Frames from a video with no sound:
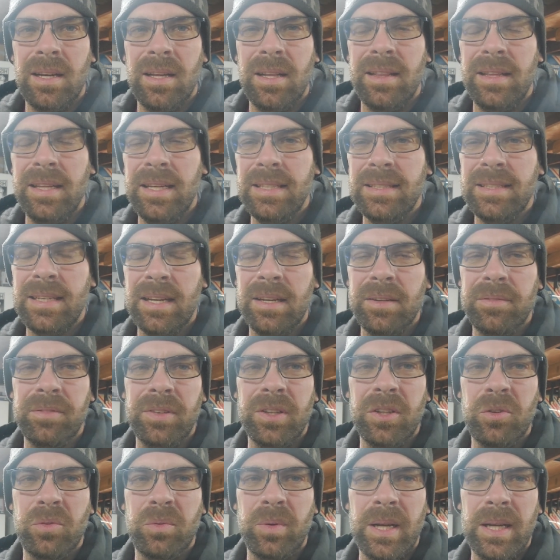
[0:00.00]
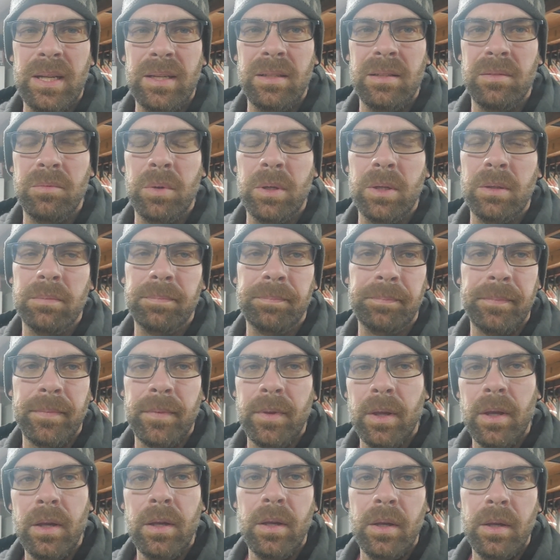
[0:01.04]
These have little red, well,
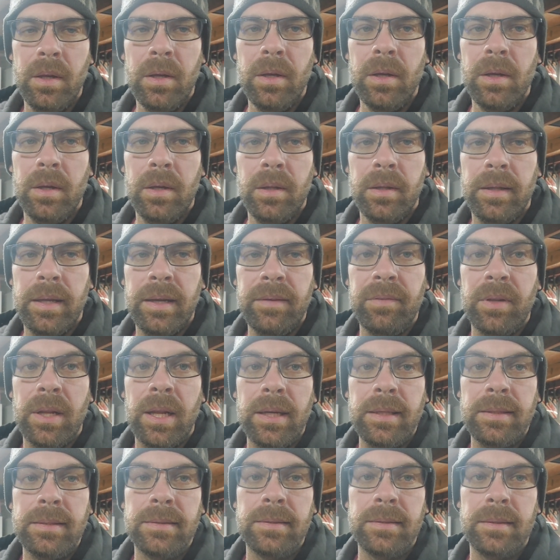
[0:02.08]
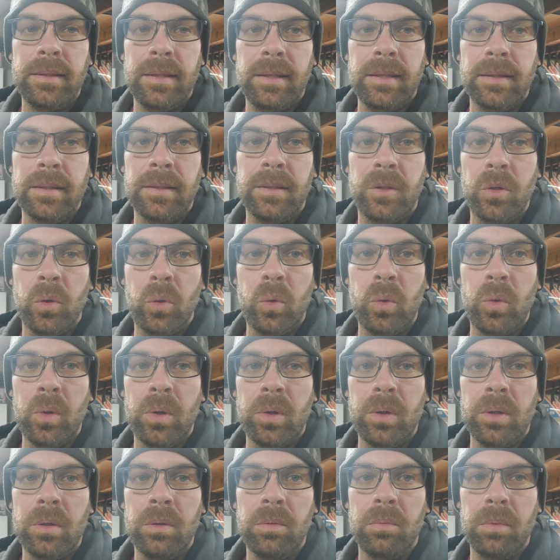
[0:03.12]
they have lights in the
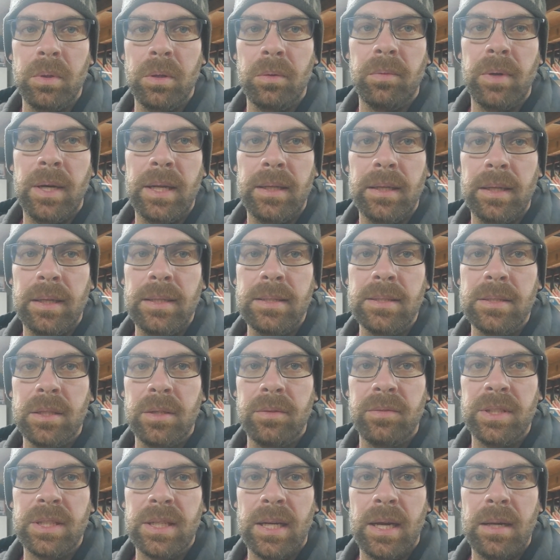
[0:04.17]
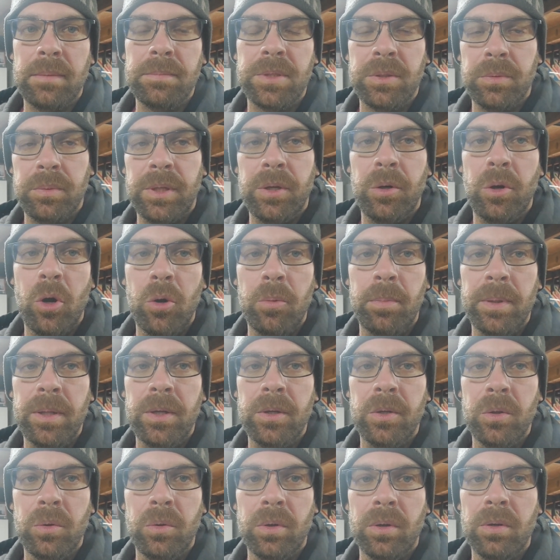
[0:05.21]
door with a red lens over top. So when you open the
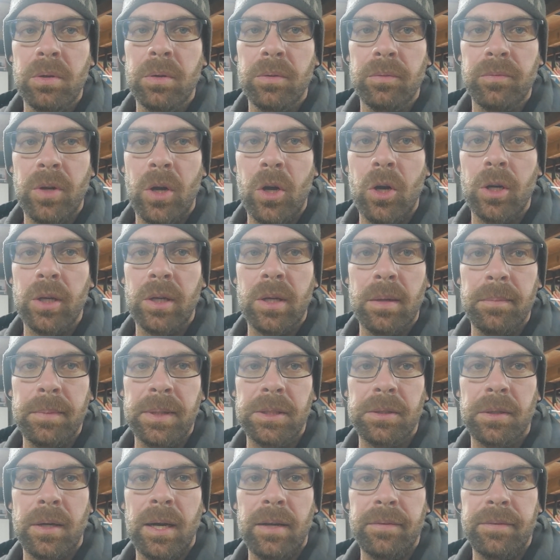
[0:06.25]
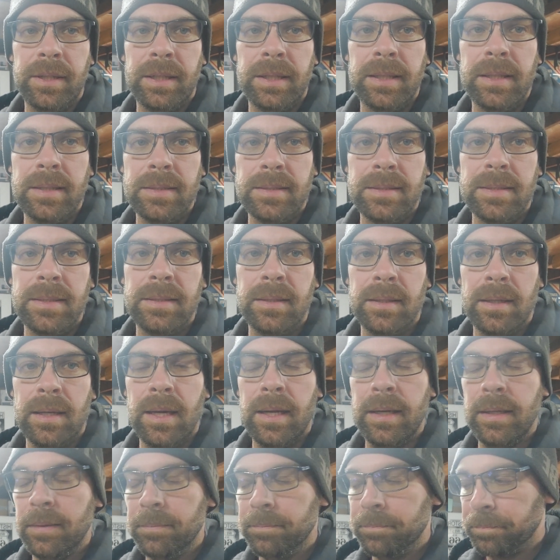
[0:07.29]
door, oncoming traffic can see the
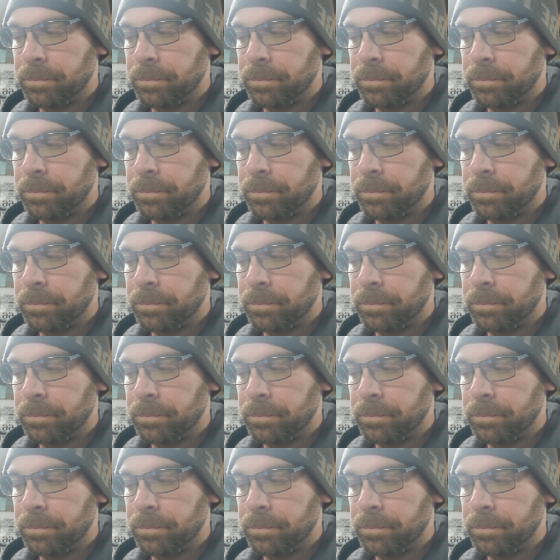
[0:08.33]
light.